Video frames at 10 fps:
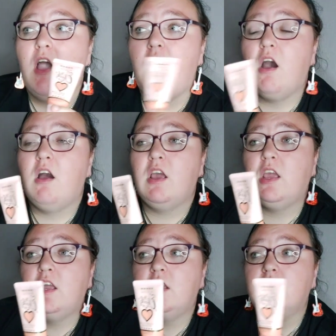
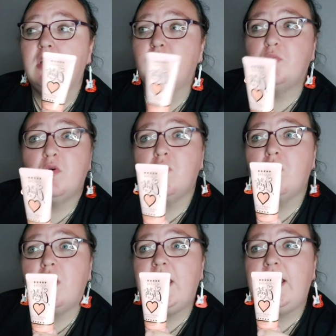I had
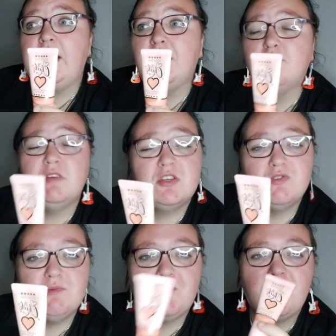bought a
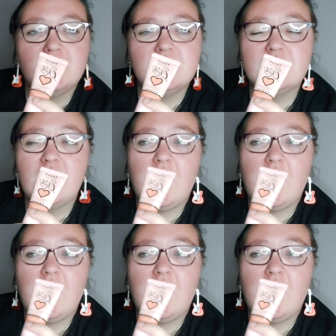mystery box